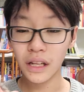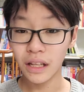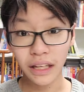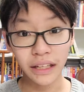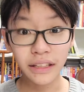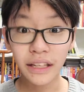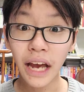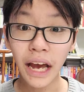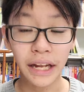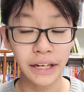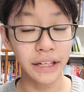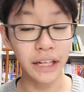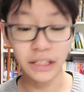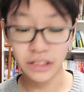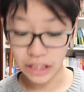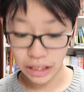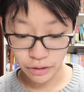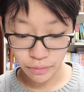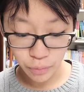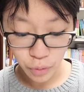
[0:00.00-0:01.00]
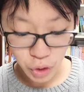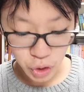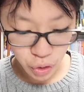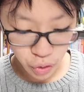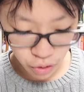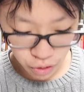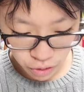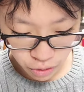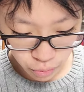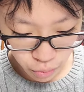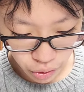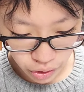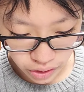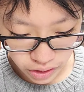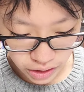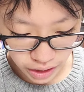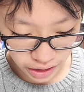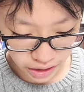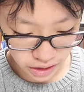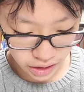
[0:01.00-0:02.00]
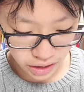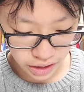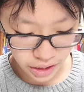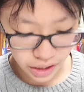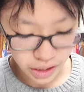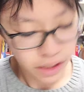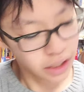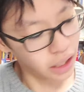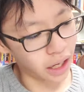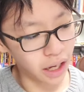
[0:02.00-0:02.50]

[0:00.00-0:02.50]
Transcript: Like that. That's how Morse code works, technically.